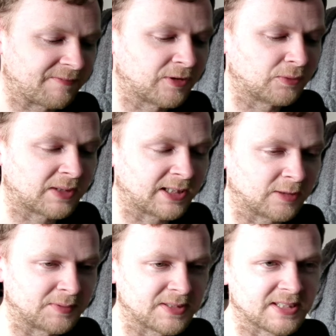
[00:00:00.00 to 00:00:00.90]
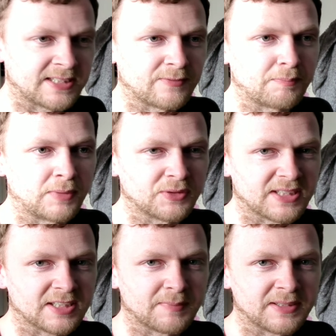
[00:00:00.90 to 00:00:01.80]
4 white elements is the most
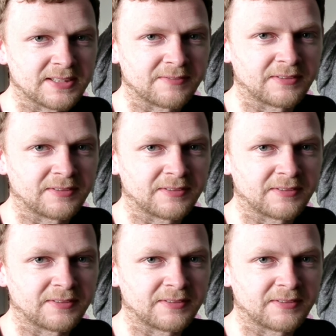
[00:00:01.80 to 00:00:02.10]
expensive.